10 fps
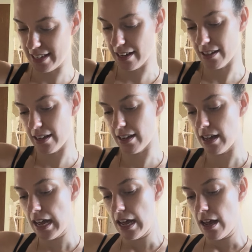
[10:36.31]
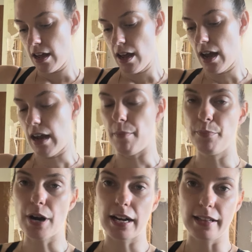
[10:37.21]
like the
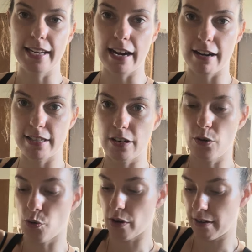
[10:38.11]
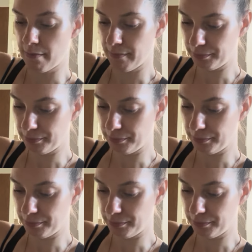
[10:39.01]
broccoli, carrots, and corn.